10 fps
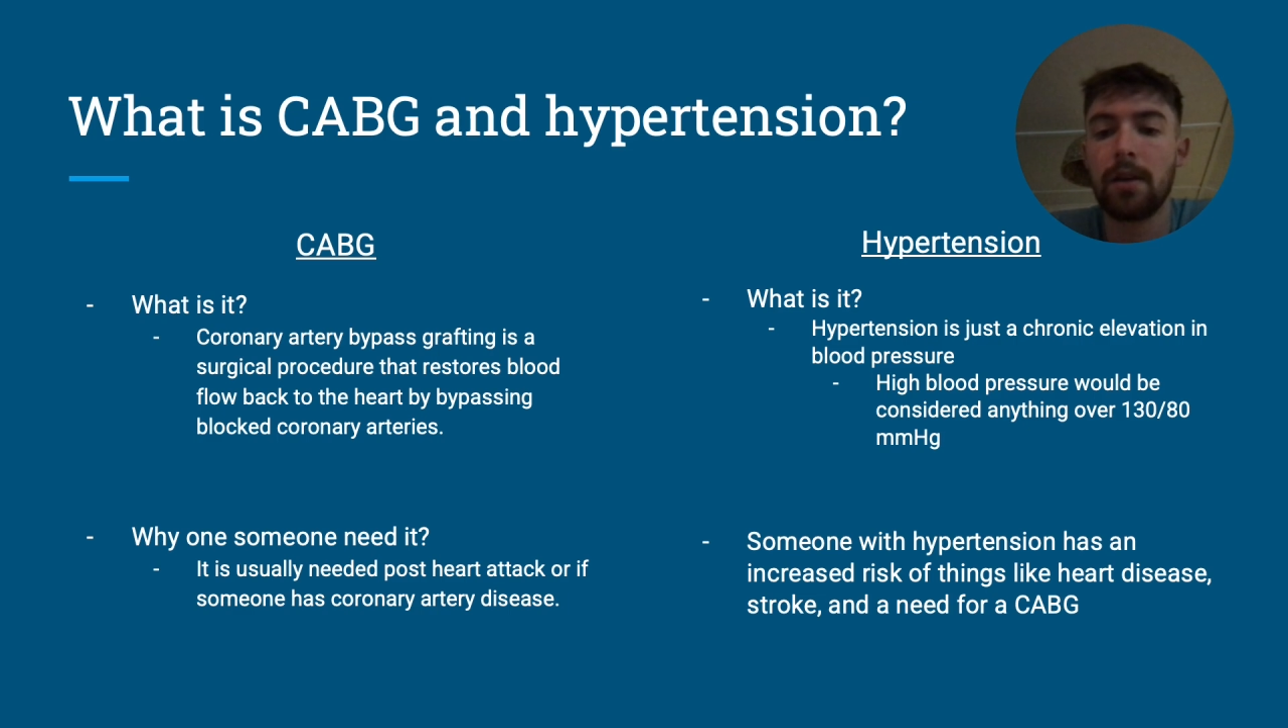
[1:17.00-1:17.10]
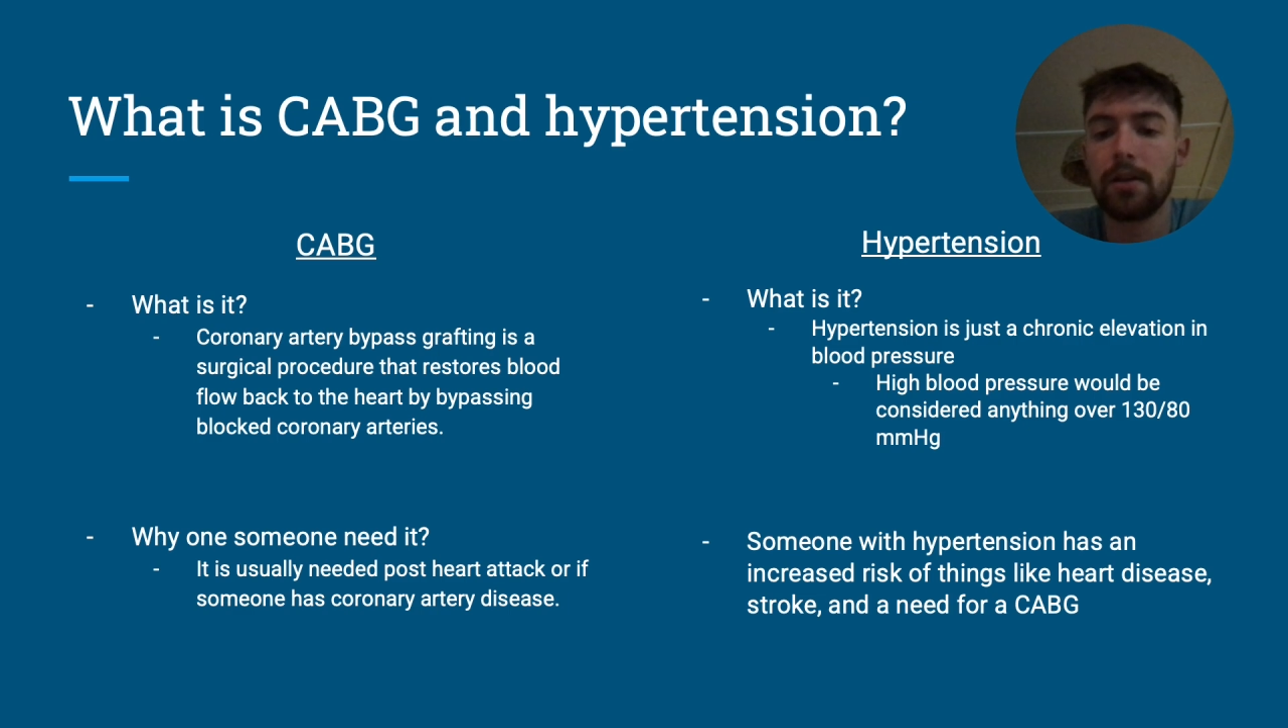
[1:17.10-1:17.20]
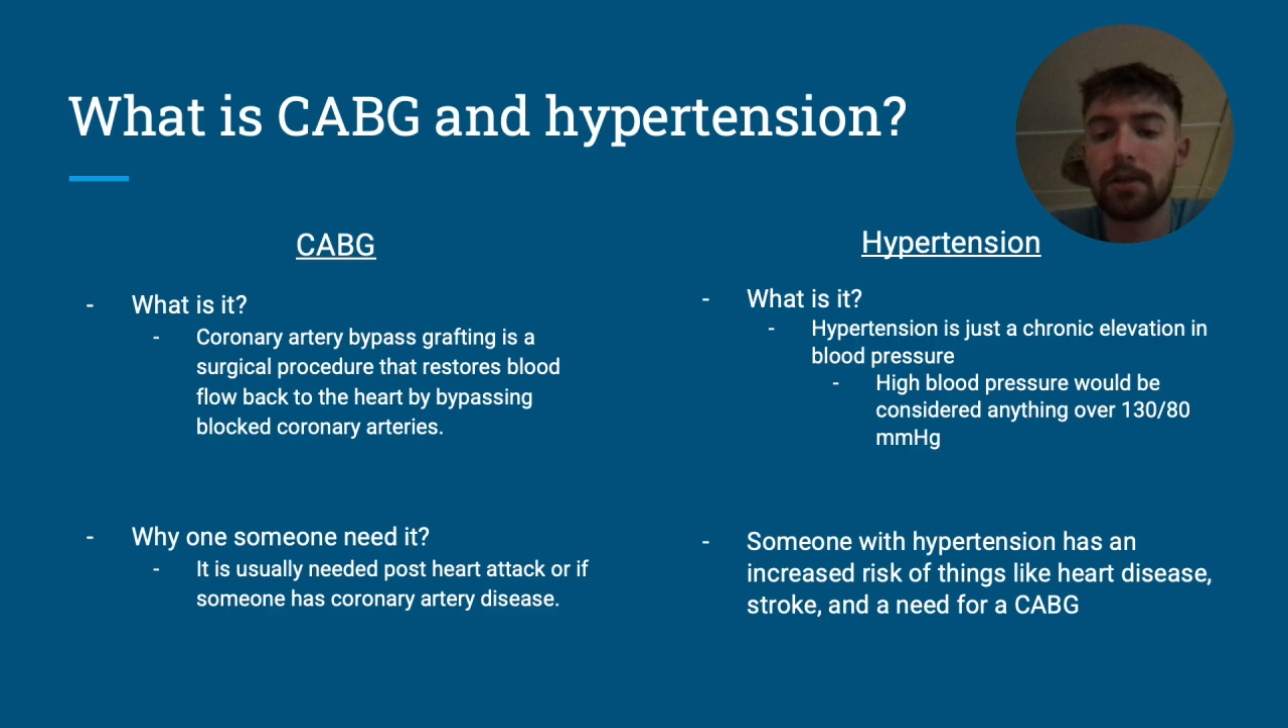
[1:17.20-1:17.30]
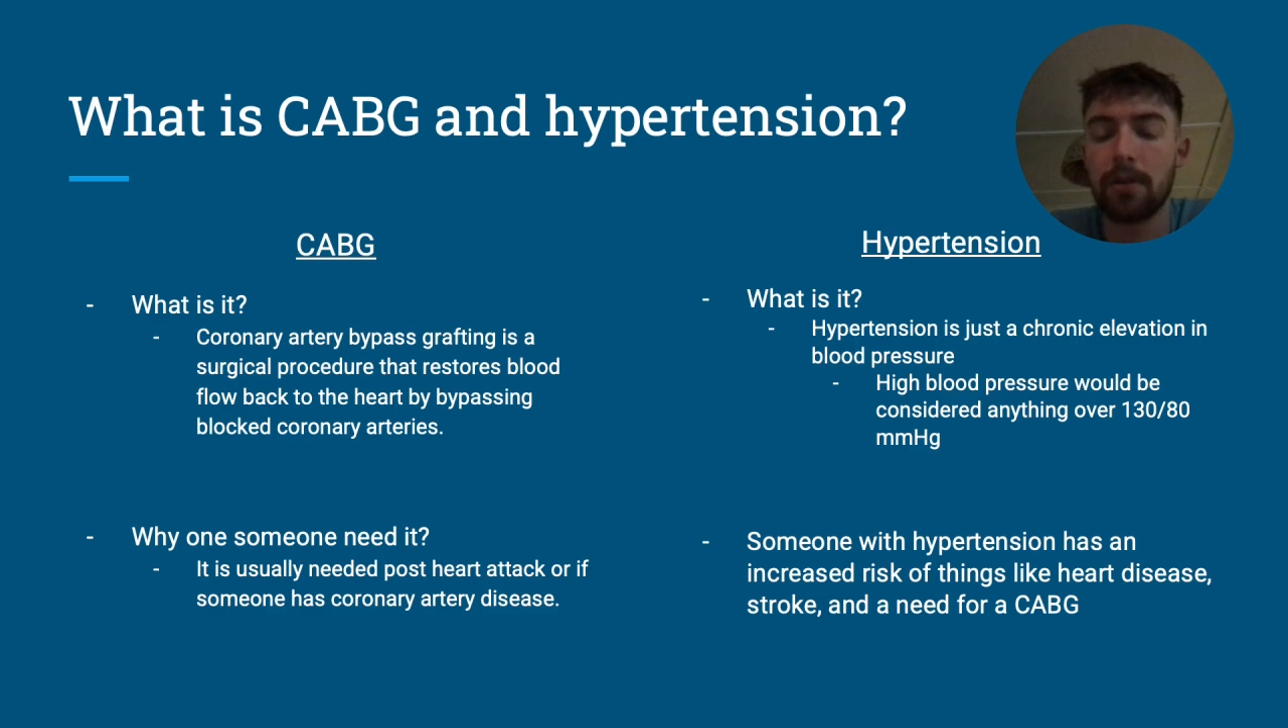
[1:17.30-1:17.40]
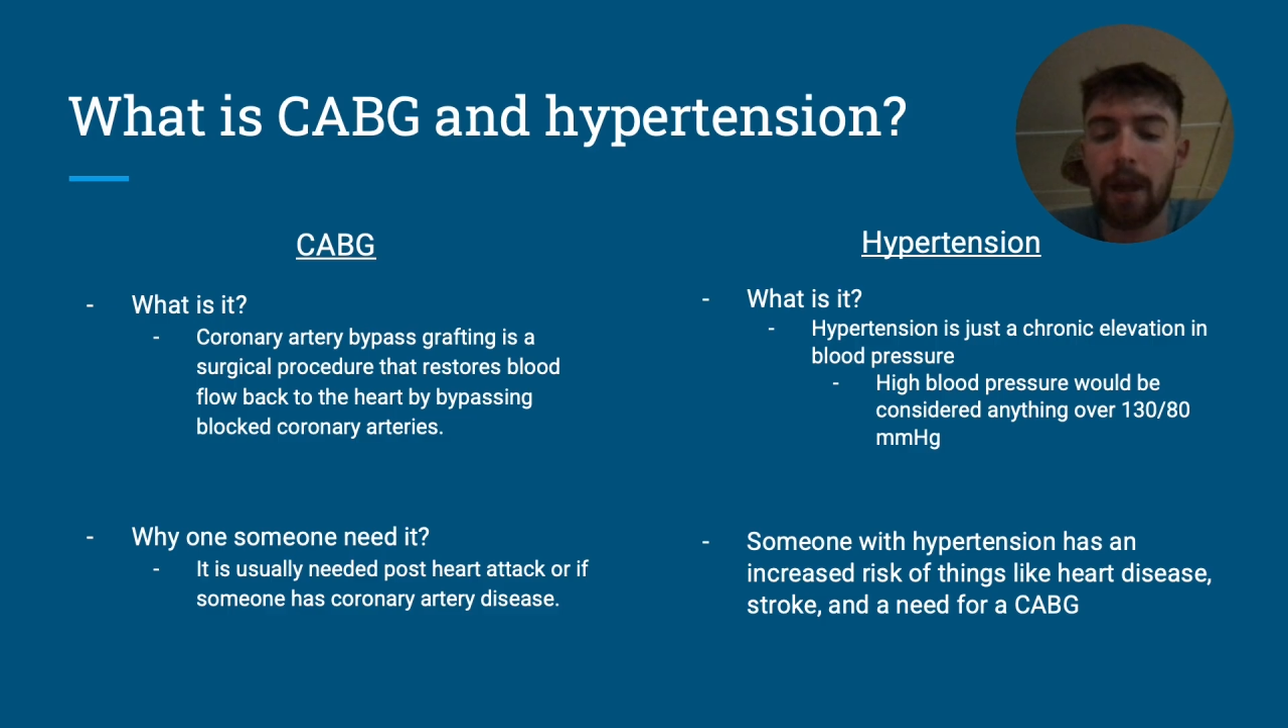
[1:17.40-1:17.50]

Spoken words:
So